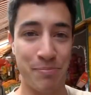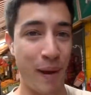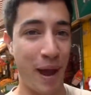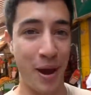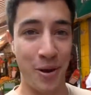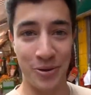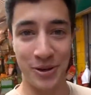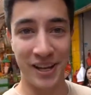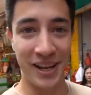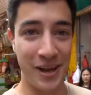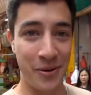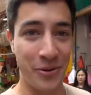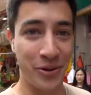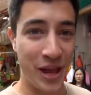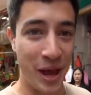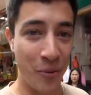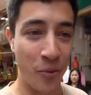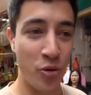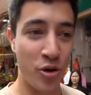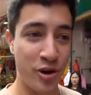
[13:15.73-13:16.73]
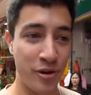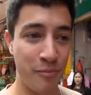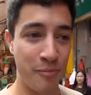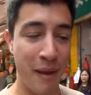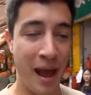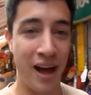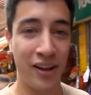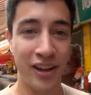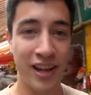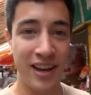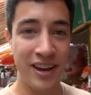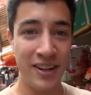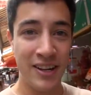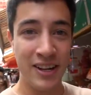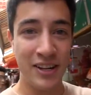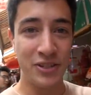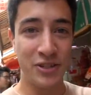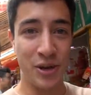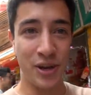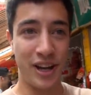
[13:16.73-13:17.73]
pounding it with that wooden mallet,
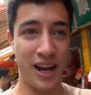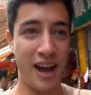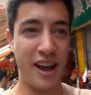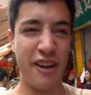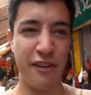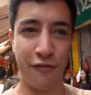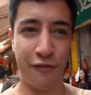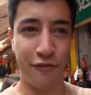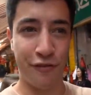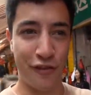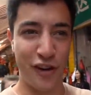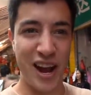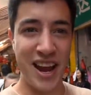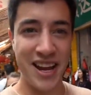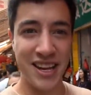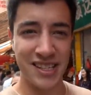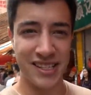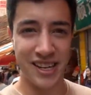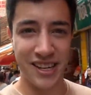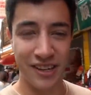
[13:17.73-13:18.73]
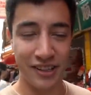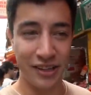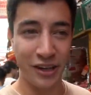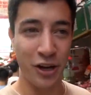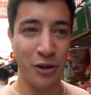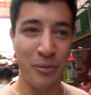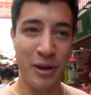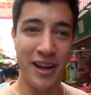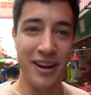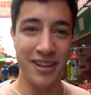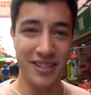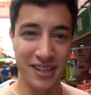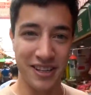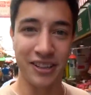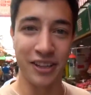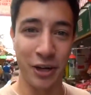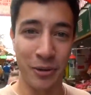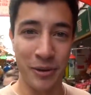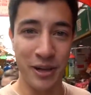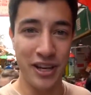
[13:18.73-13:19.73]
so it kind of frays it a little bit and it's a
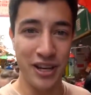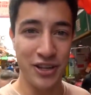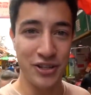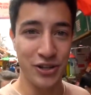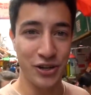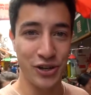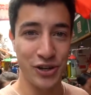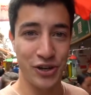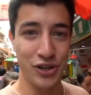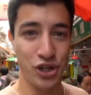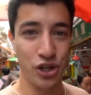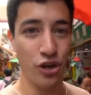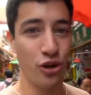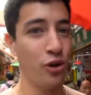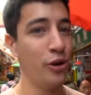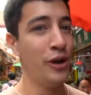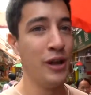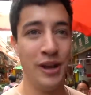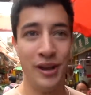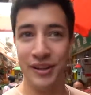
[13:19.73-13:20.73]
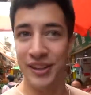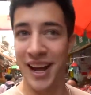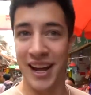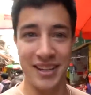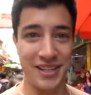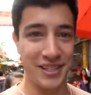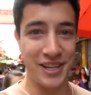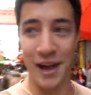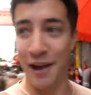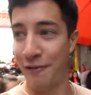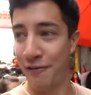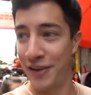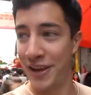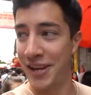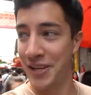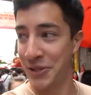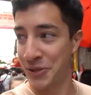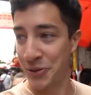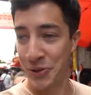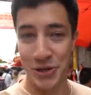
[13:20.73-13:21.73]
little bit easier to chew. That stuff
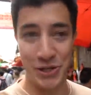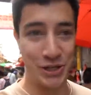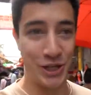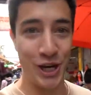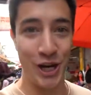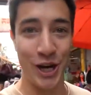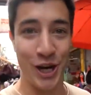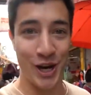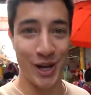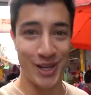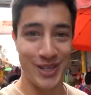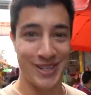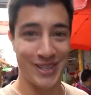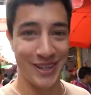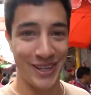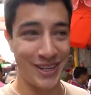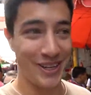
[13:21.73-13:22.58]
is seriously